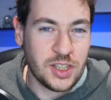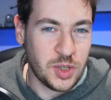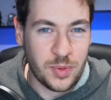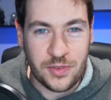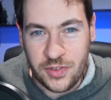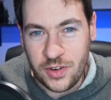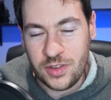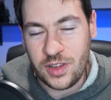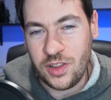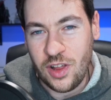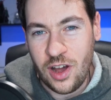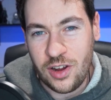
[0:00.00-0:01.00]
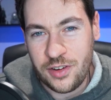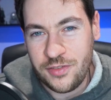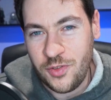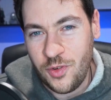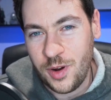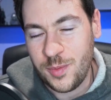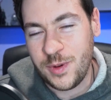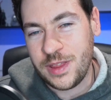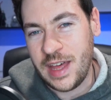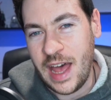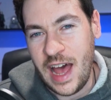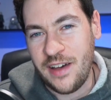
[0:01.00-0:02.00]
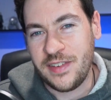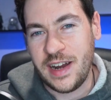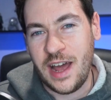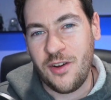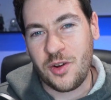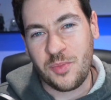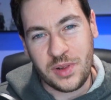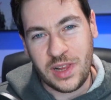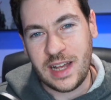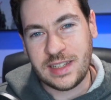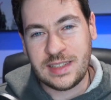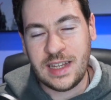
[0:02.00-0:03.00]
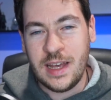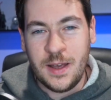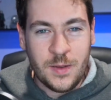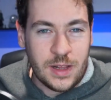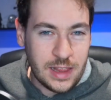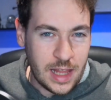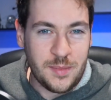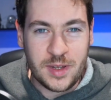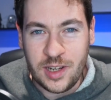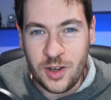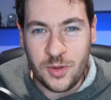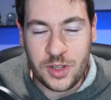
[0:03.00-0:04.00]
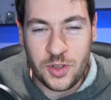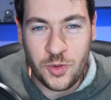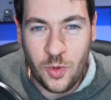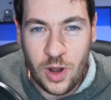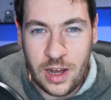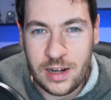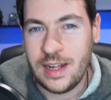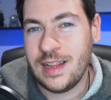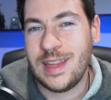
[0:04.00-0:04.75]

Do you prefer the longer form with a half an hour plus? Let me know what you want.